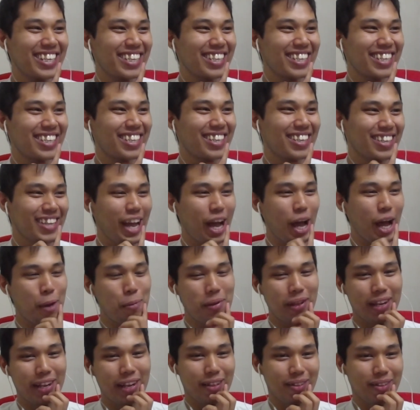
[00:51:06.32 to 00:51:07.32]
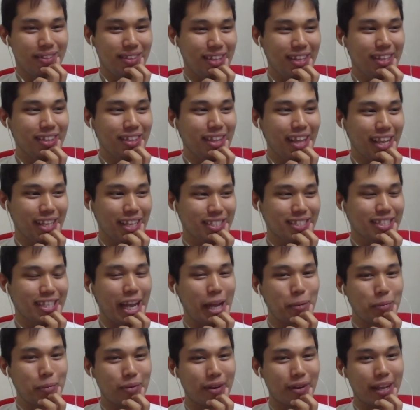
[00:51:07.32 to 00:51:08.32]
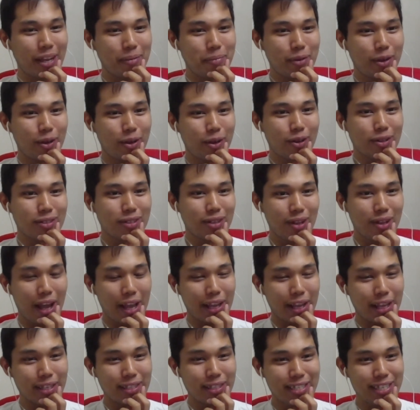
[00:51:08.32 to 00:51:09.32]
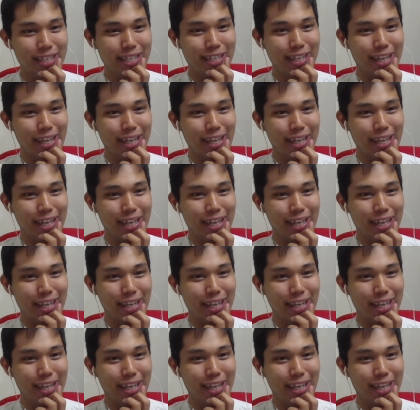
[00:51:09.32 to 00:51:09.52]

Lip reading: Yeah, I mean, it takes time, right? Because I can see that you